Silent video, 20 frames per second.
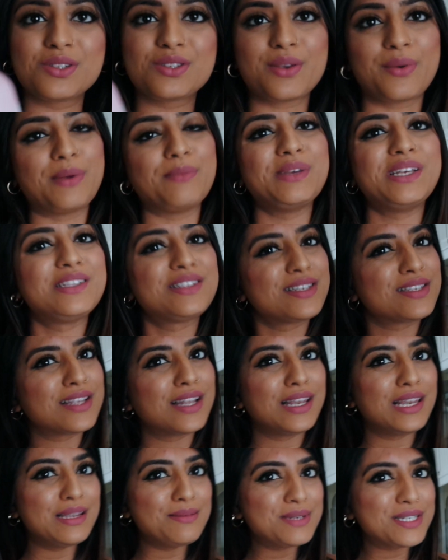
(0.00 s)
so it means it's a
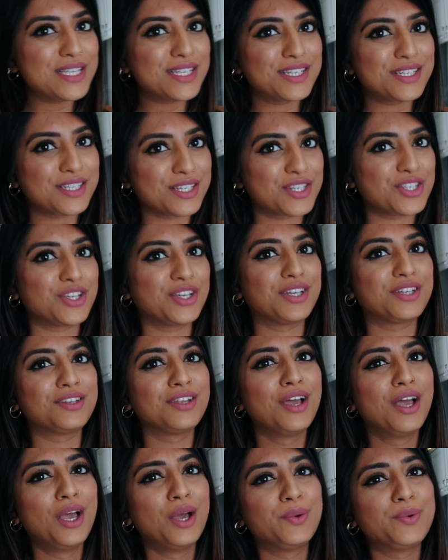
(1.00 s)
limited edition,
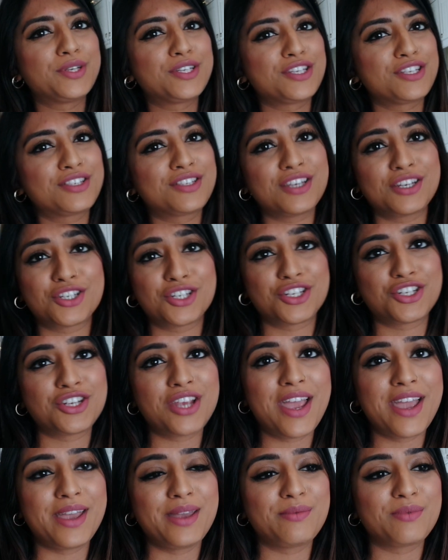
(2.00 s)
which is such a
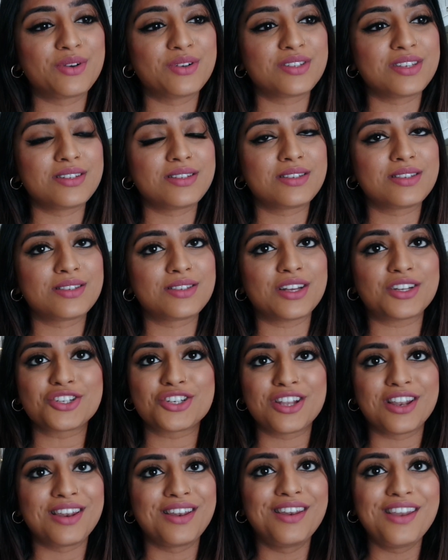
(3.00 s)
shame because it's such
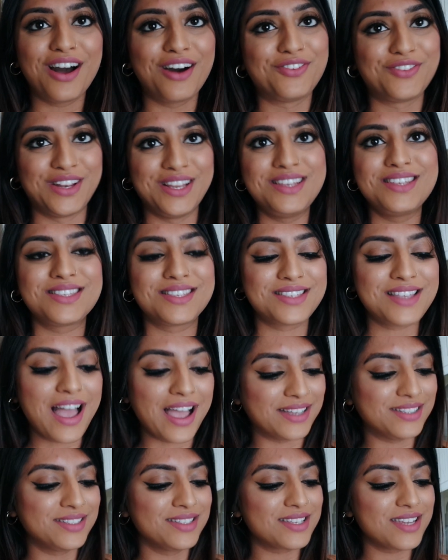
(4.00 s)
a lovely
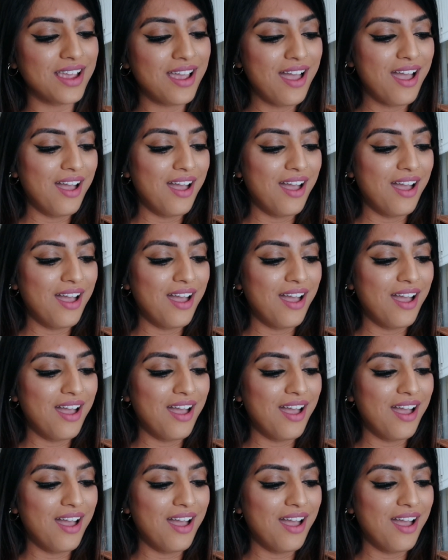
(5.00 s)
scent.